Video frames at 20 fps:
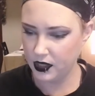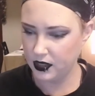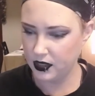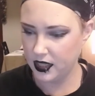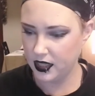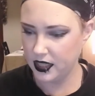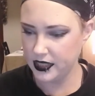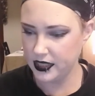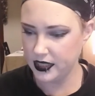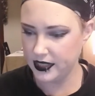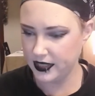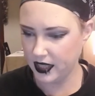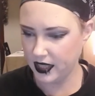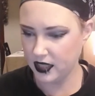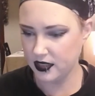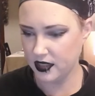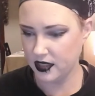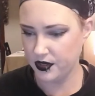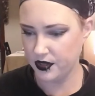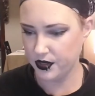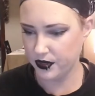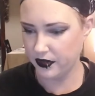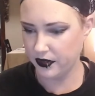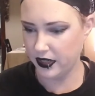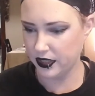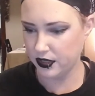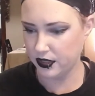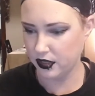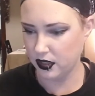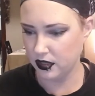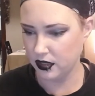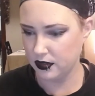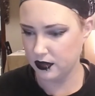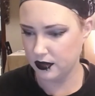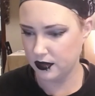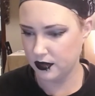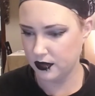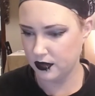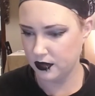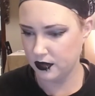It says on the
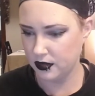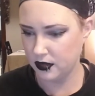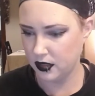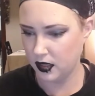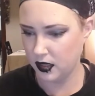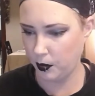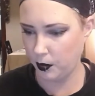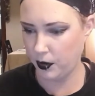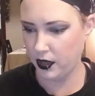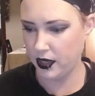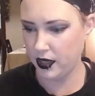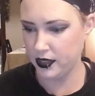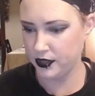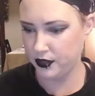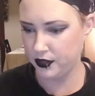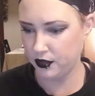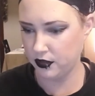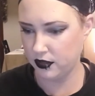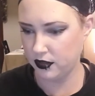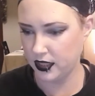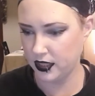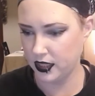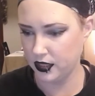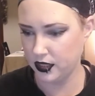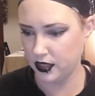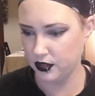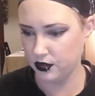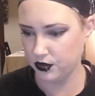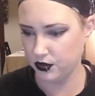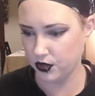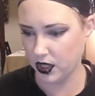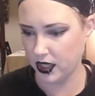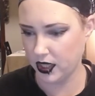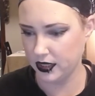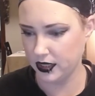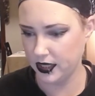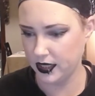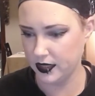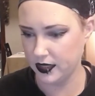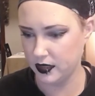directions, apply to clean, dry
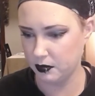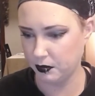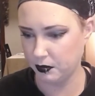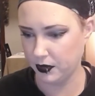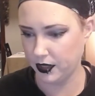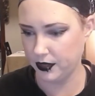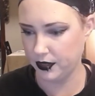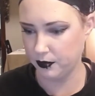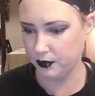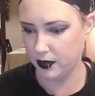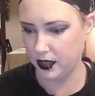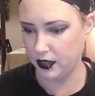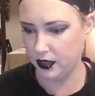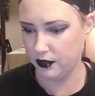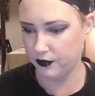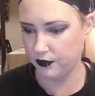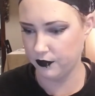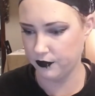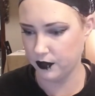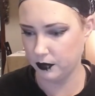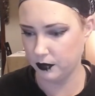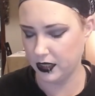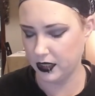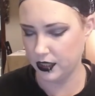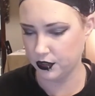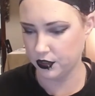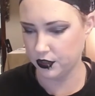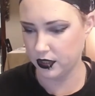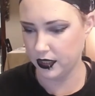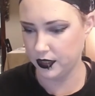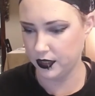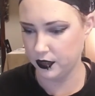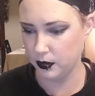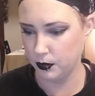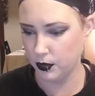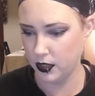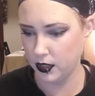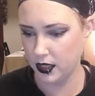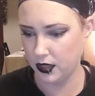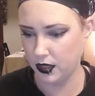lids, blend well from lash line to
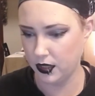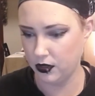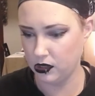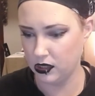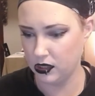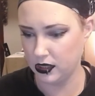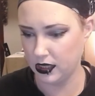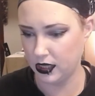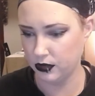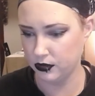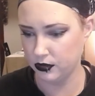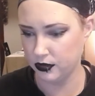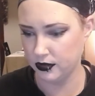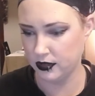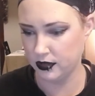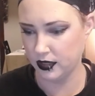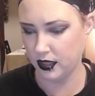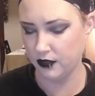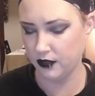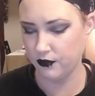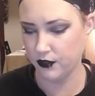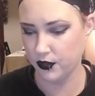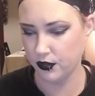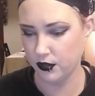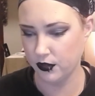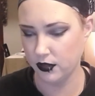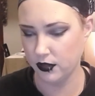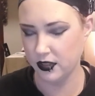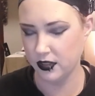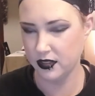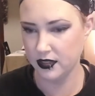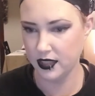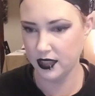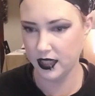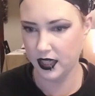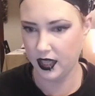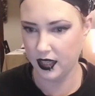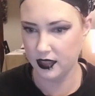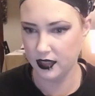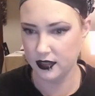brow, allow to set for 30
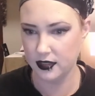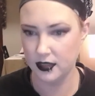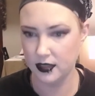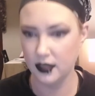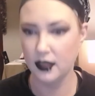seconds.